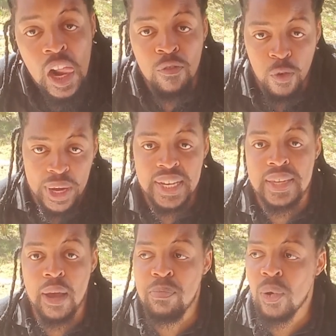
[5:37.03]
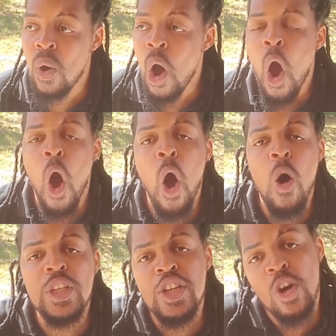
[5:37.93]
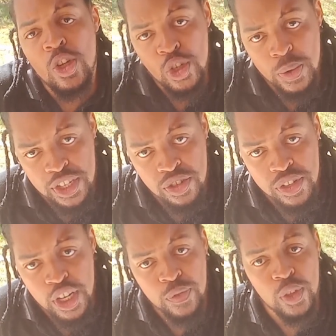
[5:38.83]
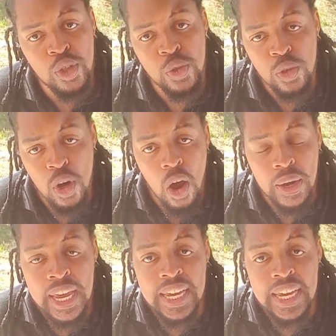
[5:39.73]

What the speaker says: For example, holding on to a trade for too long